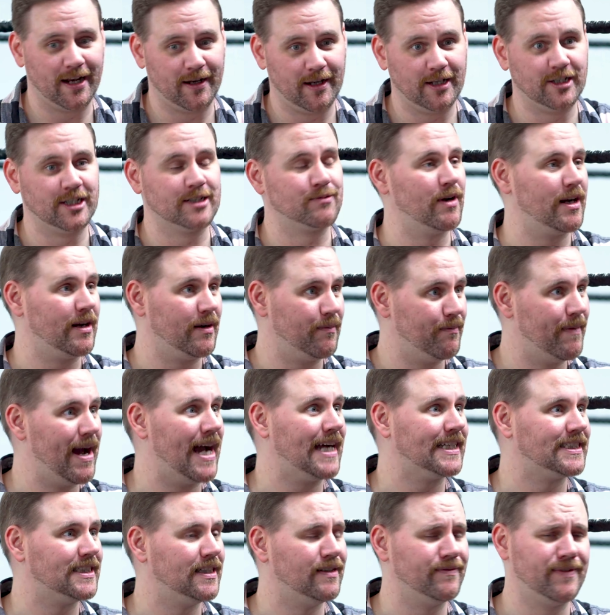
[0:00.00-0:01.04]
and he just went
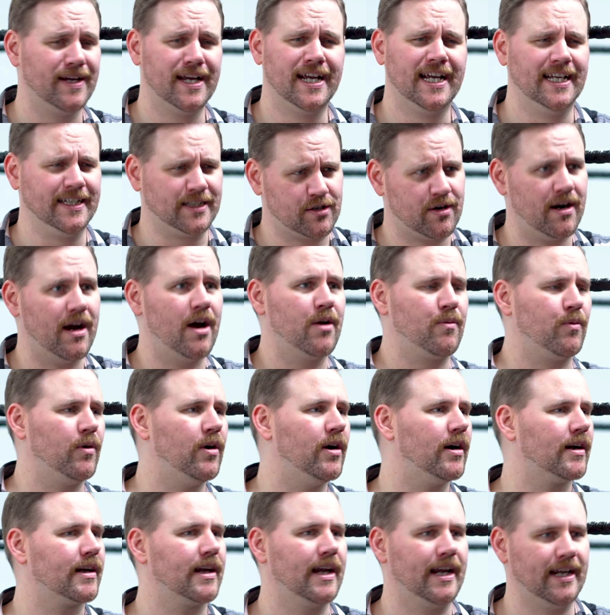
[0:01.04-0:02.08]
massive. His crowd
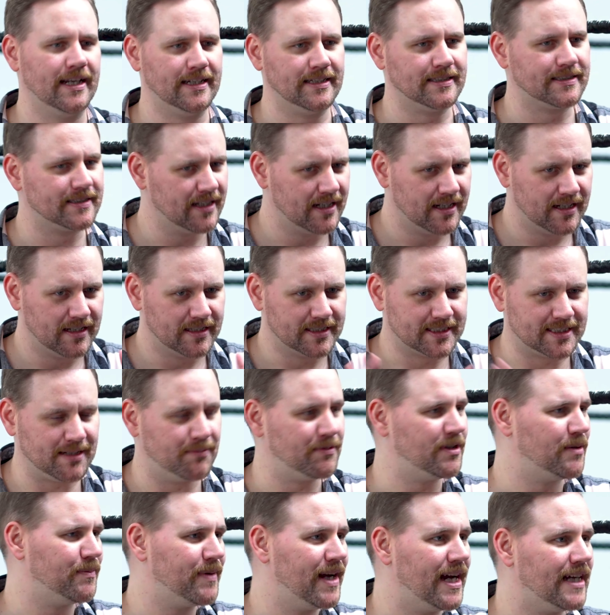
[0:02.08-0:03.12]
work is some
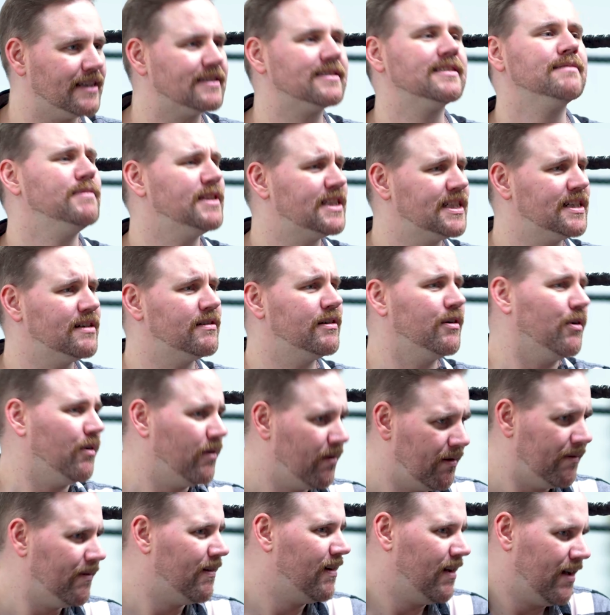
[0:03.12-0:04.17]
of the best. Material,
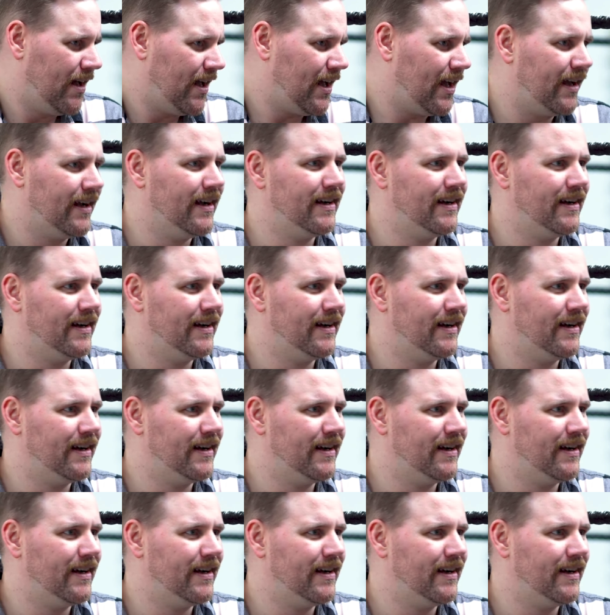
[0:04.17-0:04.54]
eh,